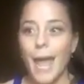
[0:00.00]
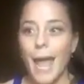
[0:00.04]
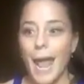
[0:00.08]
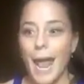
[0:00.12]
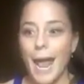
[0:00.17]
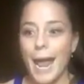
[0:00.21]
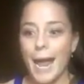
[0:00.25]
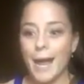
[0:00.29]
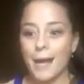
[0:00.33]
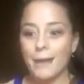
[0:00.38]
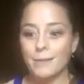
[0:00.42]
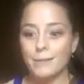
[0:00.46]

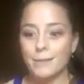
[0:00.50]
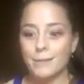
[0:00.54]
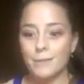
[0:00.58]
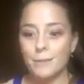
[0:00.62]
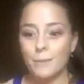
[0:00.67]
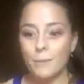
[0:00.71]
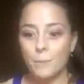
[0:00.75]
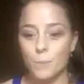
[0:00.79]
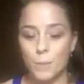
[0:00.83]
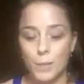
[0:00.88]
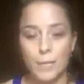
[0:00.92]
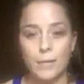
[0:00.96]
and
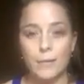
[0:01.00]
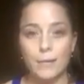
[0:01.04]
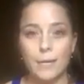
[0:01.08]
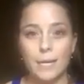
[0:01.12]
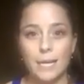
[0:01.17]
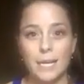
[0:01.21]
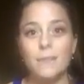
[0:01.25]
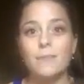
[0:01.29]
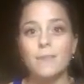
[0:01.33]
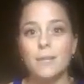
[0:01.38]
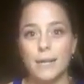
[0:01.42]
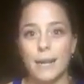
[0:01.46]
be
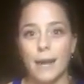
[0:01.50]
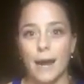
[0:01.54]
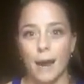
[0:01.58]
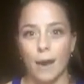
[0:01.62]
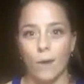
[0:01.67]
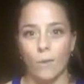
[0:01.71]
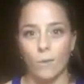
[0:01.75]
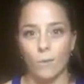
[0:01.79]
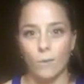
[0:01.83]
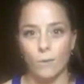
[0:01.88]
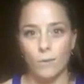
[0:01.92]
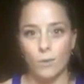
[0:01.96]
in the now,